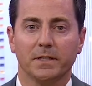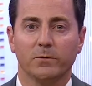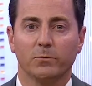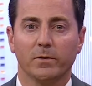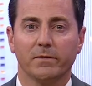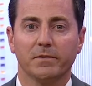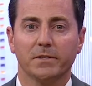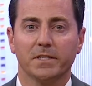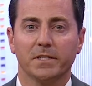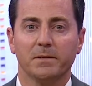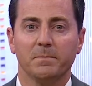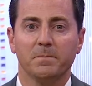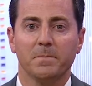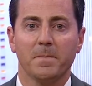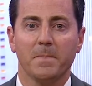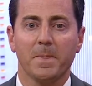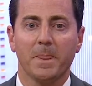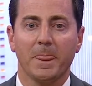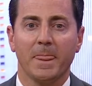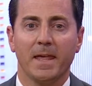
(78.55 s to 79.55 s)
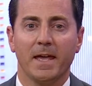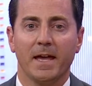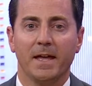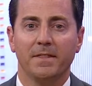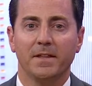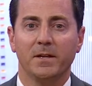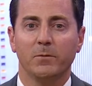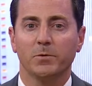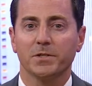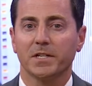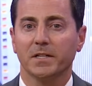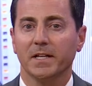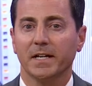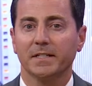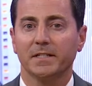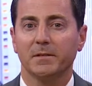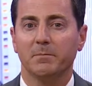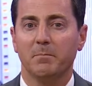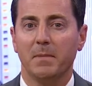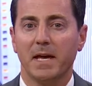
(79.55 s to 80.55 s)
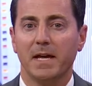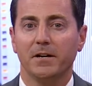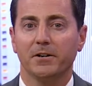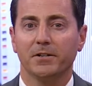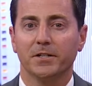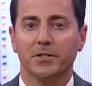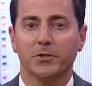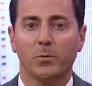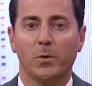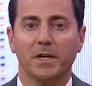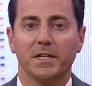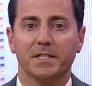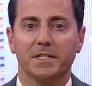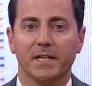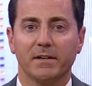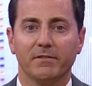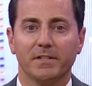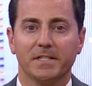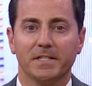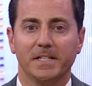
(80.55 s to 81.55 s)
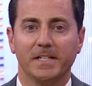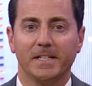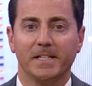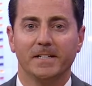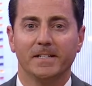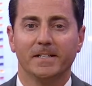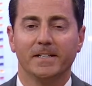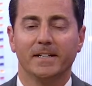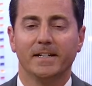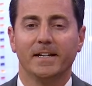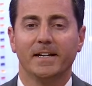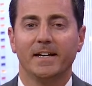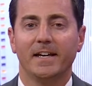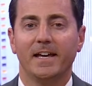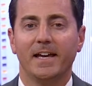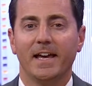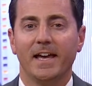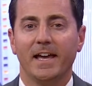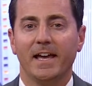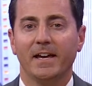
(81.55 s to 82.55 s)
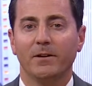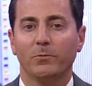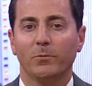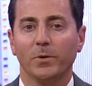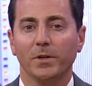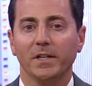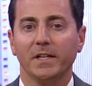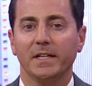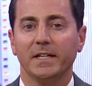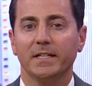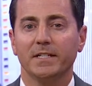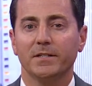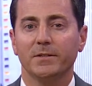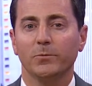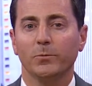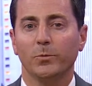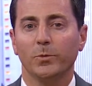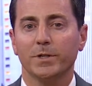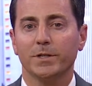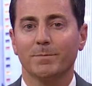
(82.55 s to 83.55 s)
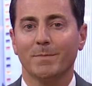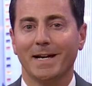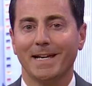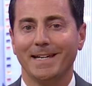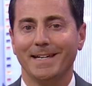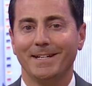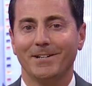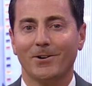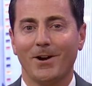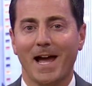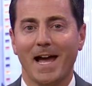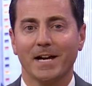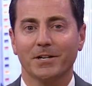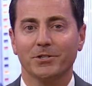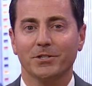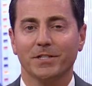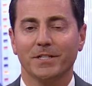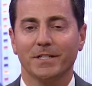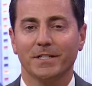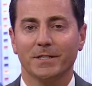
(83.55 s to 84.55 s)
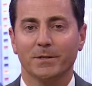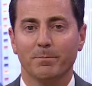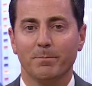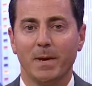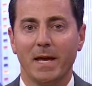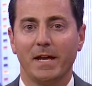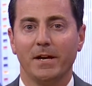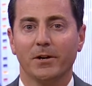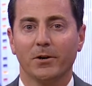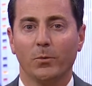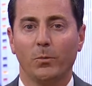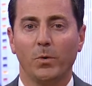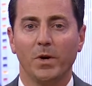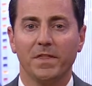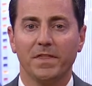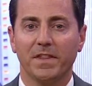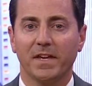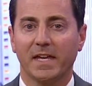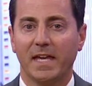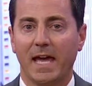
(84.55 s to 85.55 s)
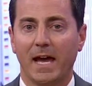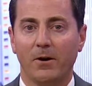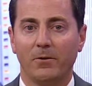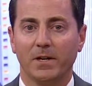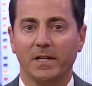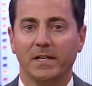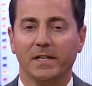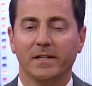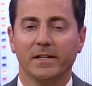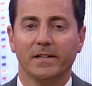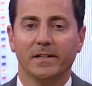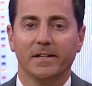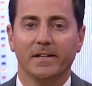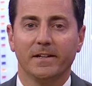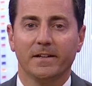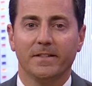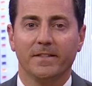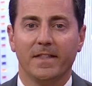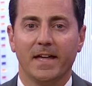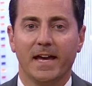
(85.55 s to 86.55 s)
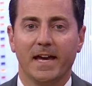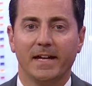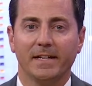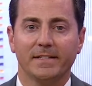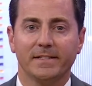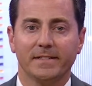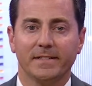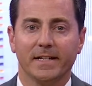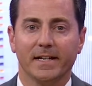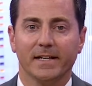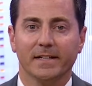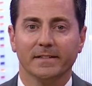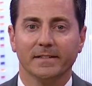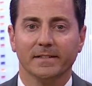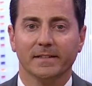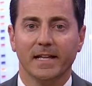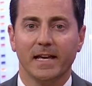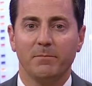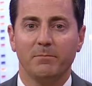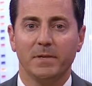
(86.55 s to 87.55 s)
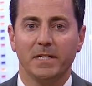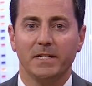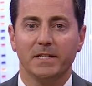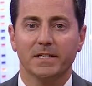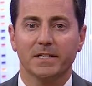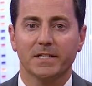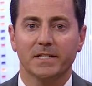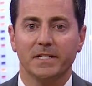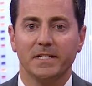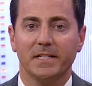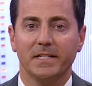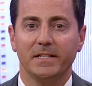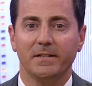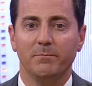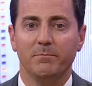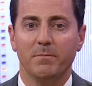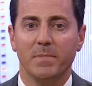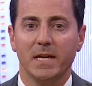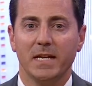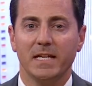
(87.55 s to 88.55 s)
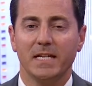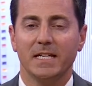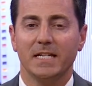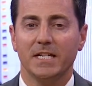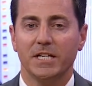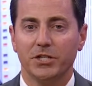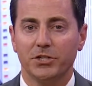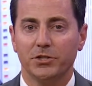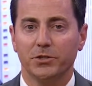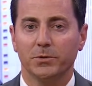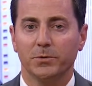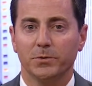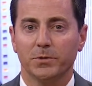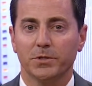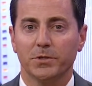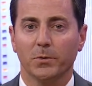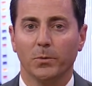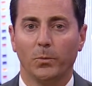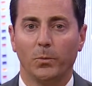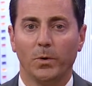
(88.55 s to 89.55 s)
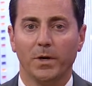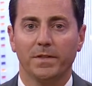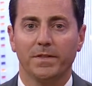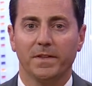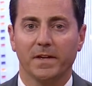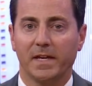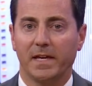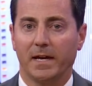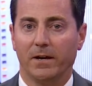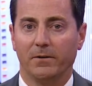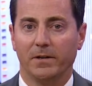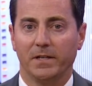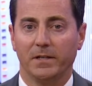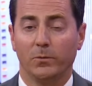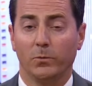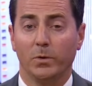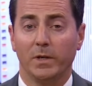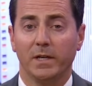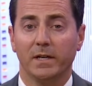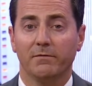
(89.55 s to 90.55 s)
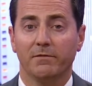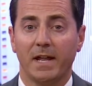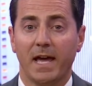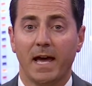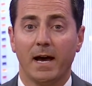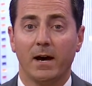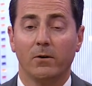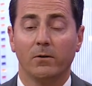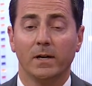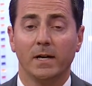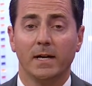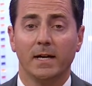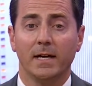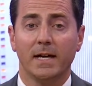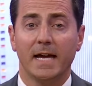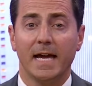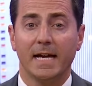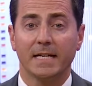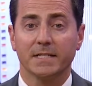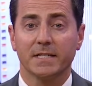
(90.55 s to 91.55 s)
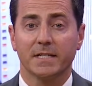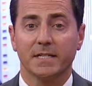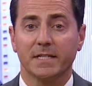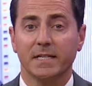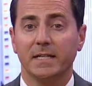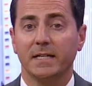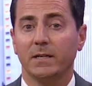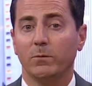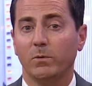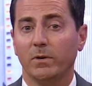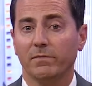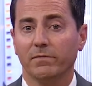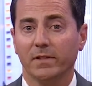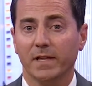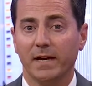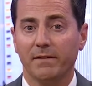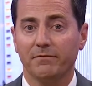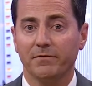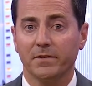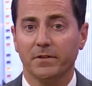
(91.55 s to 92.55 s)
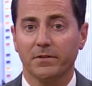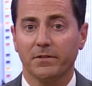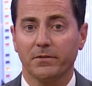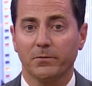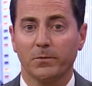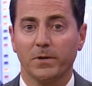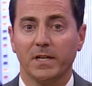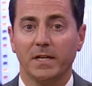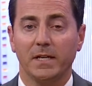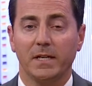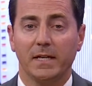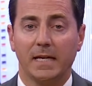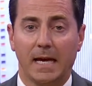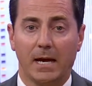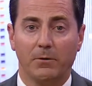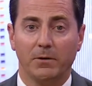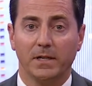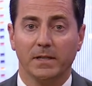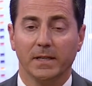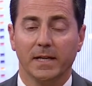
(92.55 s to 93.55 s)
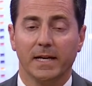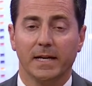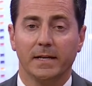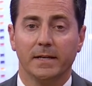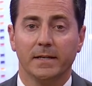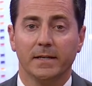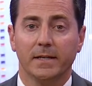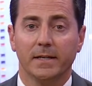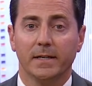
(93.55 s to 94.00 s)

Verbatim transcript: in Riverton and then was elected mayor in 2017. And really, it was my interaction as mayor with the county that uh, led me to see many issues with the county. We have now, as a city, we've left three county led